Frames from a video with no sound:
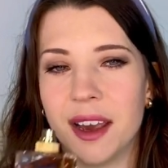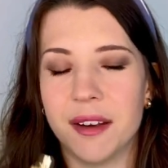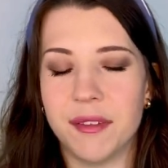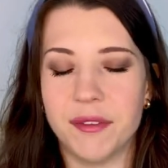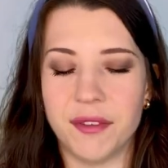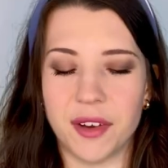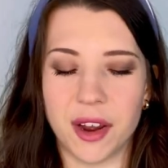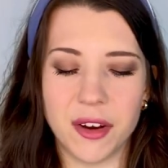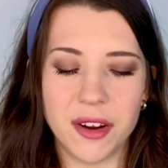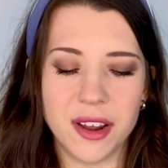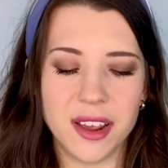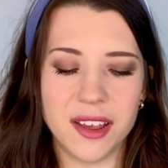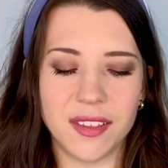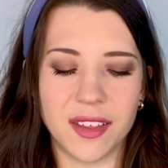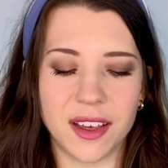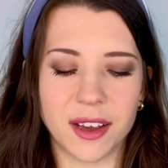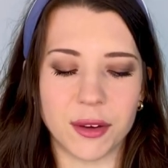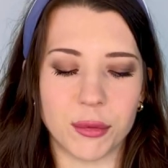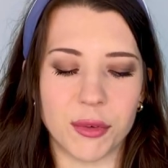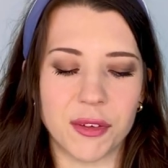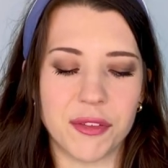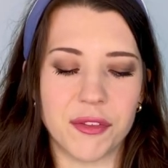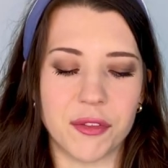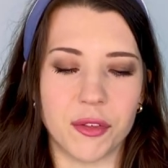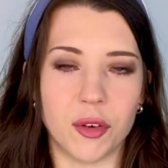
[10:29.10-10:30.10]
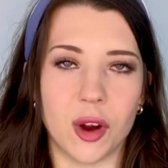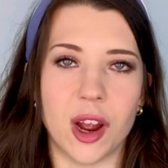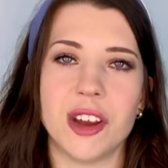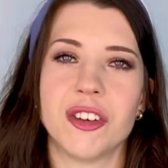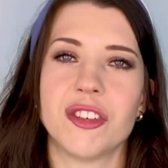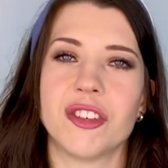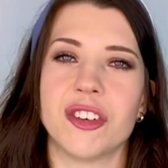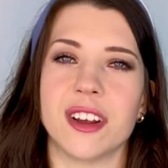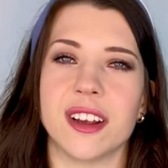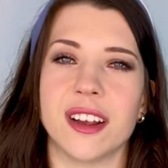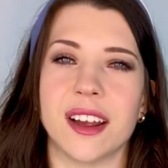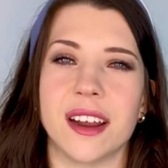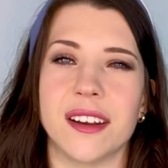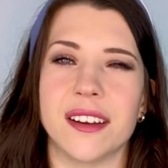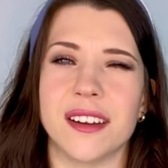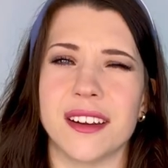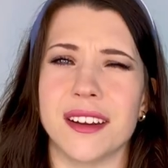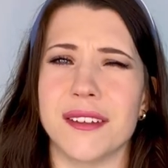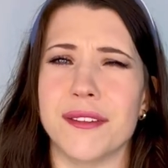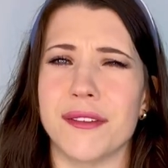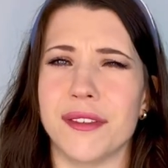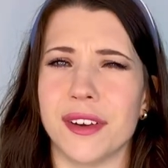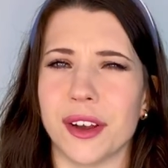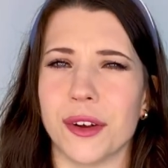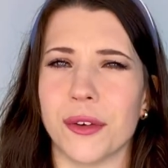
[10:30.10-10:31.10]
Very like refreshing and
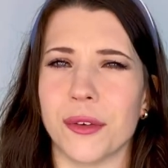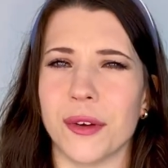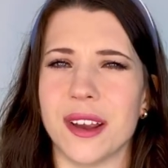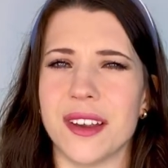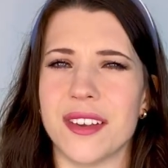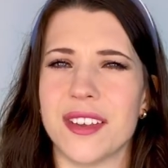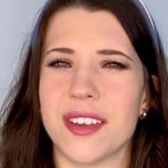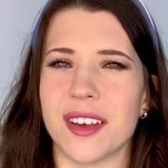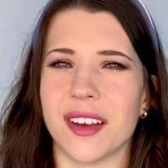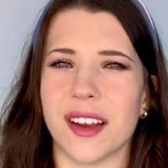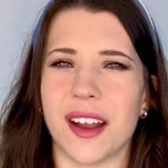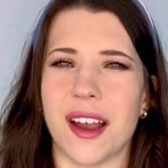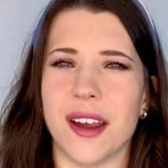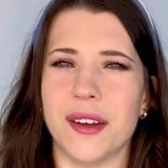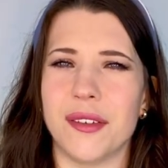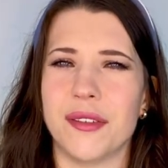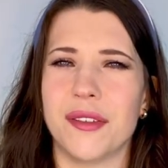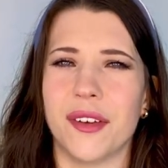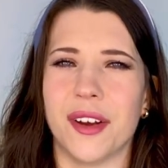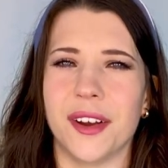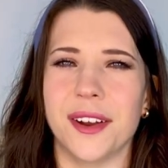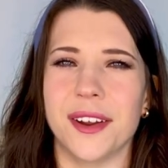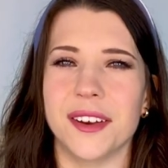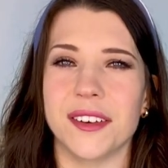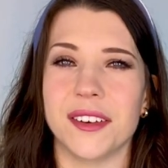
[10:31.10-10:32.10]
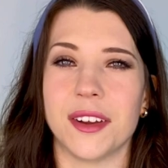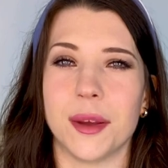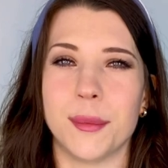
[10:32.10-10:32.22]
invigorating, I find.